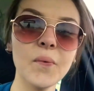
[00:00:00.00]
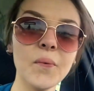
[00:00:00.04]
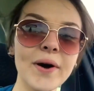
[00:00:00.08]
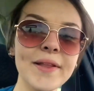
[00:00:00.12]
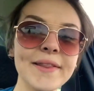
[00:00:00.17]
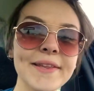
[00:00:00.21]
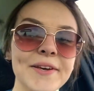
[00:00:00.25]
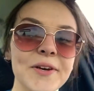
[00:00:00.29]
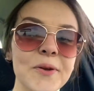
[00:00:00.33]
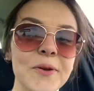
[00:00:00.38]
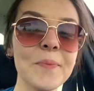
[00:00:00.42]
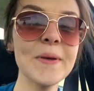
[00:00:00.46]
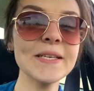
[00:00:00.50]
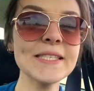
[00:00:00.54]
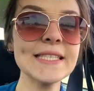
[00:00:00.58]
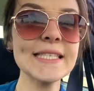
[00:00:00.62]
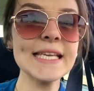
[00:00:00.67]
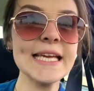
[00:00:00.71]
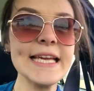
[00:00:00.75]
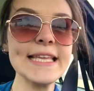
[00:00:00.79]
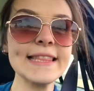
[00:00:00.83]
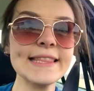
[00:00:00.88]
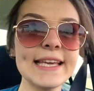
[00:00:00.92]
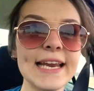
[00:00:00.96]
One little
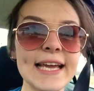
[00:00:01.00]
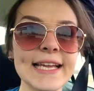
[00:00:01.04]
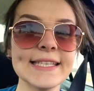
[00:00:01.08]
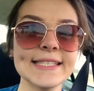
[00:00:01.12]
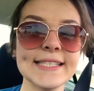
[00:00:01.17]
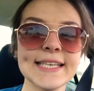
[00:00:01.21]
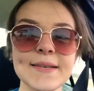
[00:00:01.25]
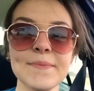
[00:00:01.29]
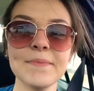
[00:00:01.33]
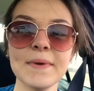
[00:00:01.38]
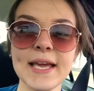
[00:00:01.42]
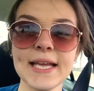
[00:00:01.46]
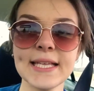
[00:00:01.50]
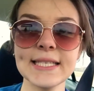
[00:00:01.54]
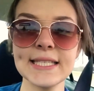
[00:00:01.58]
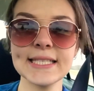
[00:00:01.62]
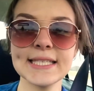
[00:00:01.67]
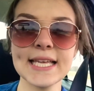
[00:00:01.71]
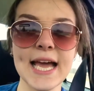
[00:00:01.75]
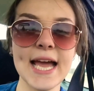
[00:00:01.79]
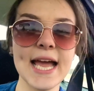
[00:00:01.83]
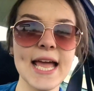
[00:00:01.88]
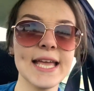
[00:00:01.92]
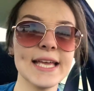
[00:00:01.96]
mistake that I did make
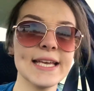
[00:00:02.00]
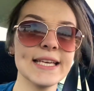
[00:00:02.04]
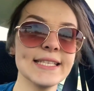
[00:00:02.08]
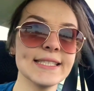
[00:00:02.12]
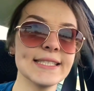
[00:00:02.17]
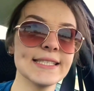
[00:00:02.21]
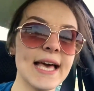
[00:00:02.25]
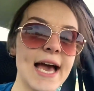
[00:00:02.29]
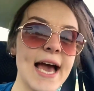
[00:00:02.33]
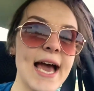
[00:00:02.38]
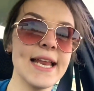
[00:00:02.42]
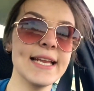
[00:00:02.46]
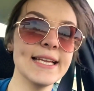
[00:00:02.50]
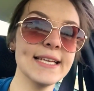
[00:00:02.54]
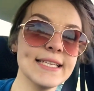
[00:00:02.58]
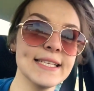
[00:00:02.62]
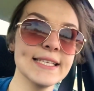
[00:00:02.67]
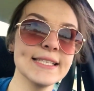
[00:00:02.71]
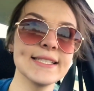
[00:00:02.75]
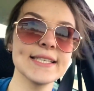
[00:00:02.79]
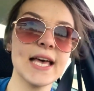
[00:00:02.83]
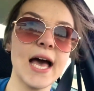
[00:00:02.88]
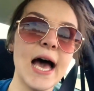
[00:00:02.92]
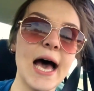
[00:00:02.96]
today is that
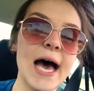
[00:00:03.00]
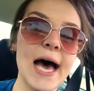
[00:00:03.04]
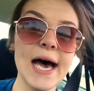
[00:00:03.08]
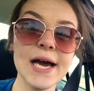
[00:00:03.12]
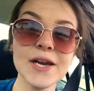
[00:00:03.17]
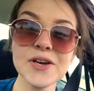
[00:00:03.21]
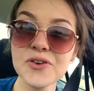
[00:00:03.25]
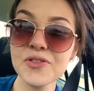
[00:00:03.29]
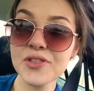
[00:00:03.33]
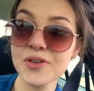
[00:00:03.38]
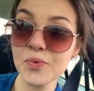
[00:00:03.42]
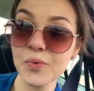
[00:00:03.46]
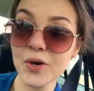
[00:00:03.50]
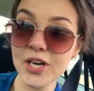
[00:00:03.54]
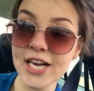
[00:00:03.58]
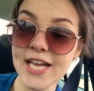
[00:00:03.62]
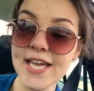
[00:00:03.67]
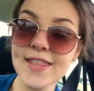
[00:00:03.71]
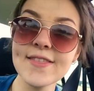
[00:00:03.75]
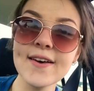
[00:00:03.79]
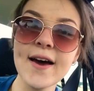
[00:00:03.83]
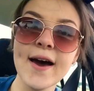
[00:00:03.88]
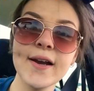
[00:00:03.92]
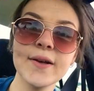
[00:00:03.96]
it is hotter than what
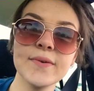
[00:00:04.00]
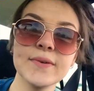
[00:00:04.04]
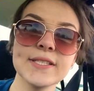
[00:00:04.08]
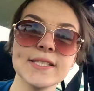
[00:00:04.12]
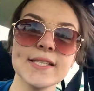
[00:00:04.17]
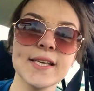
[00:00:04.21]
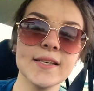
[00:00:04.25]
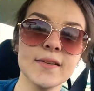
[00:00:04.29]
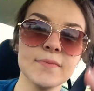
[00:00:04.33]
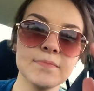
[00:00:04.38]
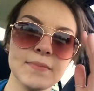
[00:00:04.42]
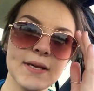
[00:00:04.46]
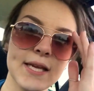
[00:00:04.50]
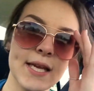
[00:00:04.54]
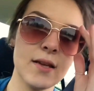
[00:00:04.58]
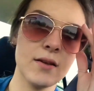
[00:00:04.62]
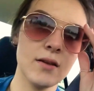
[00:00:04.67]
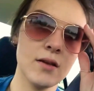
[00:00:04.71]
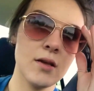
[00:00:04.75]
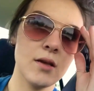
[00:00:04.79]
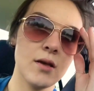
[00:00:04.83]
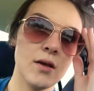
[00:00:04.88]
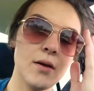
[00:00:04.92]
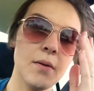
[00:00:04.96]
I thought it was going to be.
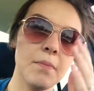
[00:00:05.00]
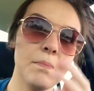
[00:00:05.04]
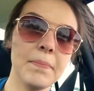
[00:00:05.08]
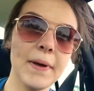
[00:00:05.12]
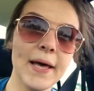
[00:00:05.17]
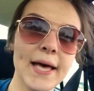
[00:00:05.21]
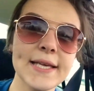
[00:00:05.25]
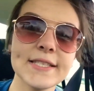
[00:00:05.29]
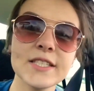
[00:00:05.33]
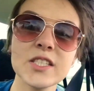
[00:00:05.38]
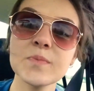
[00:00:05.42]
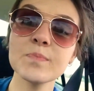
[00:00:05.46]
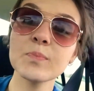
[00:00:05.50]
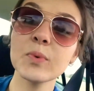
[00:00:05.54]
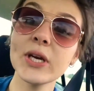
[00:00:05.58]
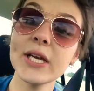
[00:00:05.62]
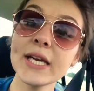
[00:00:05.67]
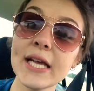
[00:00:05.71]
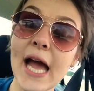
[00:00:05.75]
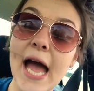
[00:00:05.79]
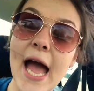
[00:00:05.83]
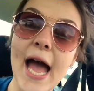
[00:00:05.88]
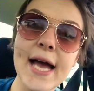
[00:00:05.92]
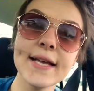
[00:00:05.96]
But
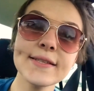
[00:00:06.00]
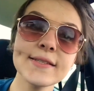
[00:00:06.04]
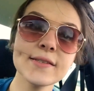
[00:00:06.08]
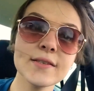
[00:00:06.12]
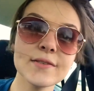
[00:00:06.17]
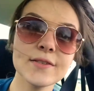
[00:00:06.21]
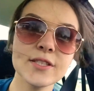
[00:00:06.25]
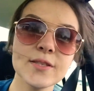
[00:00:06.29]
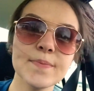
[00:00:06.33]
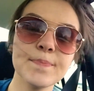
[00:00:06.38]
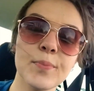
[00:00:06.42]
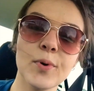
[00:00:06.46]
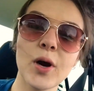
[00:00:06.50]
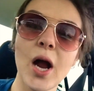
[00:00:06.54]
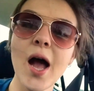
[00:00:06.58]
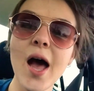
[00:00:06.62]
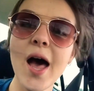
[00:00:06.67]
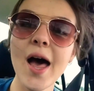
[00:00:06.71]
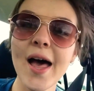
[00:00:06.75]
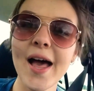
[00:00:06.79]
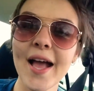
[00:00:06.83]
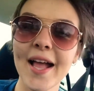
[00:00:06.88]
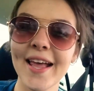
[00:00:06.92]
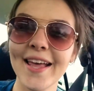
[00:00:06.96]
spring has
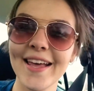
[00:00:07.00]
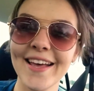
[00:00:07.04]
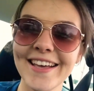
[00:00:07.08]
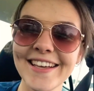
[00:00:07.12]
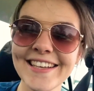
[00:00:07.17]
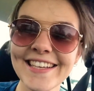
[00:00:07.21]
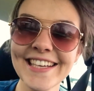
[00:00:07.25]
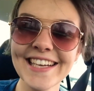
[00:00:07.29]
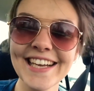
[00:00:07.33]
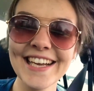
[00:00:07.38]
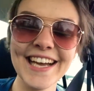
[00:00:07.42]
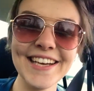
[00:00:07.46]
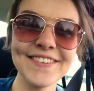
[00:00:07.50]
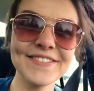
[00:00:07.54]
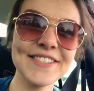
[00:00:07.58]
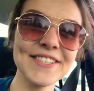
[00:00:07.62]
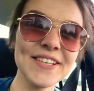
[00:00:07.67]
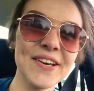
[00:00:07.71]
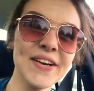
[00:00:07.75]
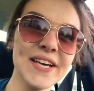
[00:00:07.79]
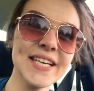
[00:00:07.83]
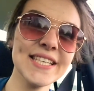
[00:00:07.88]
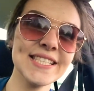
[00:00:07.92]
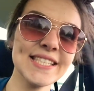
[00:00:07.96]
sprung. I'm
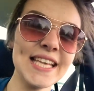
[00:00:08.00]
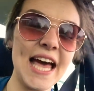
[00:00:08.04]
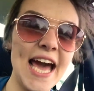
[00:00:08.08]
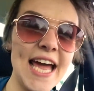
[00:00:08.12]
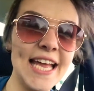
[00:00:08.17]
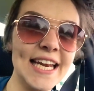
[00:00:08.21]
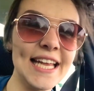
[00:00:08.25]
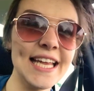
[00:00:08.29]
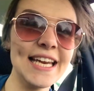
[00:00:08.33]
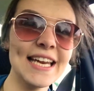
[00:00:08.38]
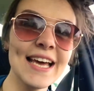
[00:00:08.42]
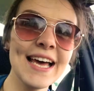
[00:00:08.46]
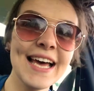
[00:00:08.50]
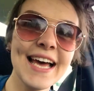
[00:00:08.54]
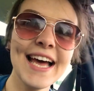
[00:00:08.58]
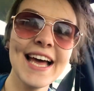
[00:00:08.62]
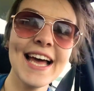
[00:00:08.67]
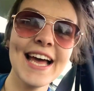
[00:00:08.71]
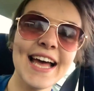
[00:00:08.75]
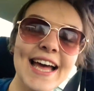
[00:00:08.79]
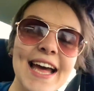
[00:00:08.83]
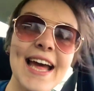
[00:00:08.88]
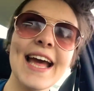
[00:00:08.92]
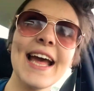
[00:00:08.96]
so excited,
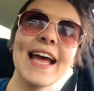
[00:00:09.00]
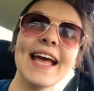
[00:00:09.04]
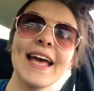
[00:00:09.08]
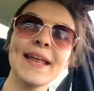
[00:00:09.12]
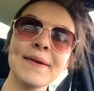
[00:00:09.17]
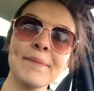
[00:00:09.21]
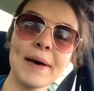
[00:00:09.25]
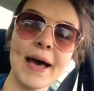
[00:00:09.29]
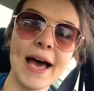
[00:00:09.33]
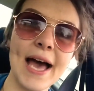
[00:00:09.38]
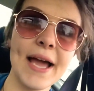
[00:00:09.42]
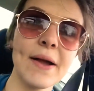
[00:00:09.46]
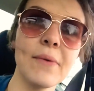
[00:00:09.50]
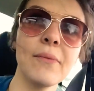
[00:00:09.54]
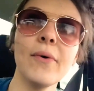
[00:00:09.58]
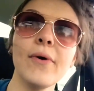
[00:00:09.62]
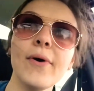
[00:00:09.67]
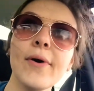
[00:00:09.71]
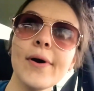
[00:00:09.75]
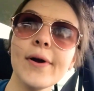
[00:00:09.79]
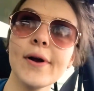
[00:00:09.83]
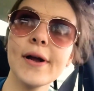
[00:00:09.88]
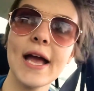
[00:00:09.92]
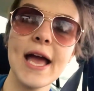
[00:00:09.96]
but I
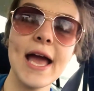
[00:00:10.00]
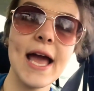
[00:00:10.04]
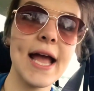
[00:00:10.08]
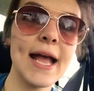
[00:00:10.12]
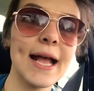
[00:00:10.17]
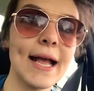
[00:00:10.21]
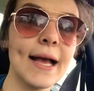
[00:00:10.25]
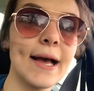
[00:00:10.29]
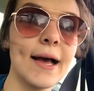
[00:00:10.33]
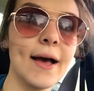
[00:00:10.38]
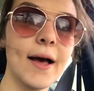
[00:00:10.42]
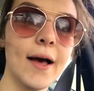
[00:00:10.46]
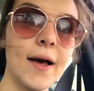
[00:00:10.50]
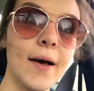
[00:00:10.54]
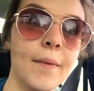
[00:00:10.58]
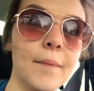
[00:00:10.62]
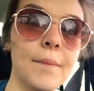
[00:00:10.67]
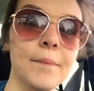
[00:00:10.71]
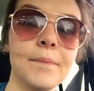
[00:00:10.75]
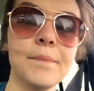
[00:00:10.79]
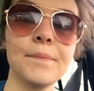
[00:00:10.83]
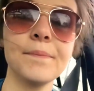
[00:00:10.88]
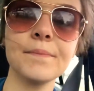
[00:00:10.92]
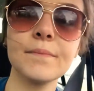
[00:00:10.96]
wore
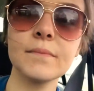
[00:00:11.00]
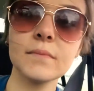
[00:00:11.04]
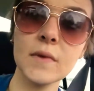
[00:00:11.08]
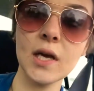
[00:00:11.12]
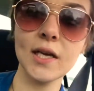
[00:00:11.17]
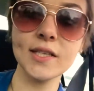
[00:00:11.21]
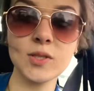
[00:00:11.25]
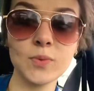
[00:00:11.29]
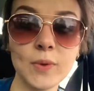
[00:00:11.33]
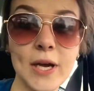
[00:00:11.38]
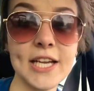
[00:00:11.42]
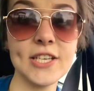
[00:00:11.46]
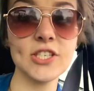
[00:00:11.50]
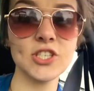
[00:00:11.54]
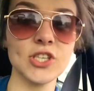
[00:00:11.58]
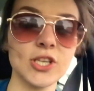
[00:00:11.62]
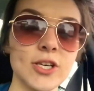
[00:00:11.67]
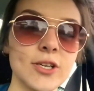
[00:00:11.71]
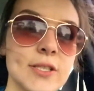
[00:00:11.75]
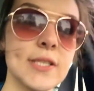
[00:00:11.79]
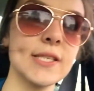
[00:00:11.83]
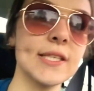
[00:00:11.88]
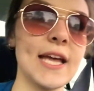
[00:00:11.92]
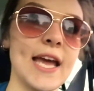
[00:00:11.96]
a
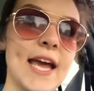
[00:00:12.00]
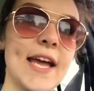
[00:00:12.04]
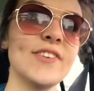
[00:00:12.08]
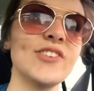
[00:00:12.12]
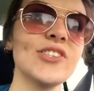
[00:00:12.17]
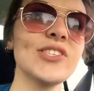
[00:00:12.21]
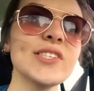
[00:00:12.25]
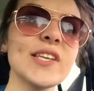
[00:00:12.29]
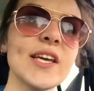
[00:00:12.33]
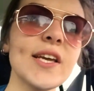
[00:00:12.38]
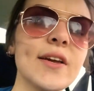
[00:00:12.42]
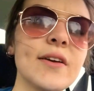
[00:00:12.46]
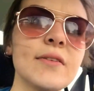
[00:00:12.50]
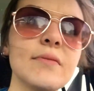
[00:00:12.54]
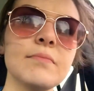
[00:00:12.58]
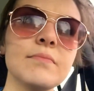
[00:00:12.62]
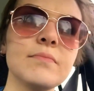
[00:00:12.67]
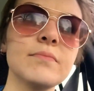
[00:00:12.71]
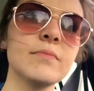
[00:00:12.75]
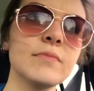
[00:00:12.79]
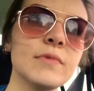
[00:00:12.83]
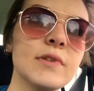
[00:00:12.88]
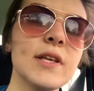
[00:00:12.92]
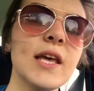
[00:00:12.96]
sweatshirt today, just like
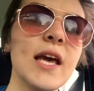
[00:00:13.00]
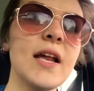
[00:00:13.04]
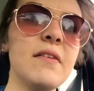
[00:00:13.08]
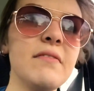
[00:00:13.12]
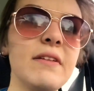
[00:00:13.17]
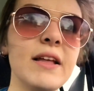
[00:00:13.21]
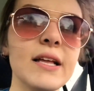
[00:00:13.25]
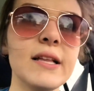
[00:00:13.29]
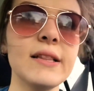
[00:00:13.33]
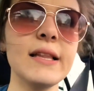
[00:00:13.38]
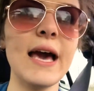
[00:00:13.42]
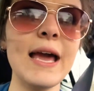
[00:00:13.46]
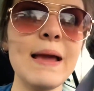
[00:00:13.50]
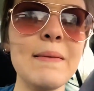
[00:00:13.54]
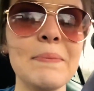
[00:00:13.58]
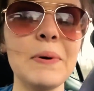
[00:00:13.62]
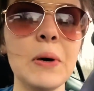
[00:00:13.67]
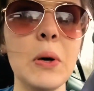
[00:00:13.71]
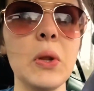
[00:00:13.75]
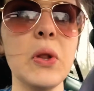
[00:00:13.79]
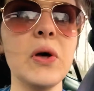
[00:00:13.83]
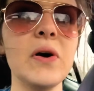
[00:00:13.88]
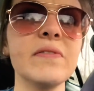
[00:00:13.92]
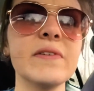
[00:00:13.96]
kind of like a light
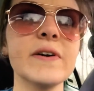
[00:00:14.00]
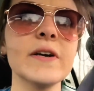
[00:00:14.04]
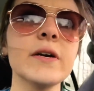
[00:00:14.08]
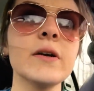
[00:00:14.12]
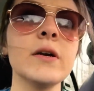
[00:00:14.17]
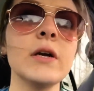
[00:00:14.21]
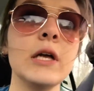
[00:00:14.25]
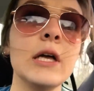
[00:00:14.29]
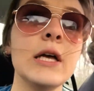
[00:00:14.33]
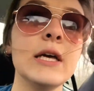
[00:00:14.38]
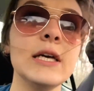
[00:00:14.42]
pullover.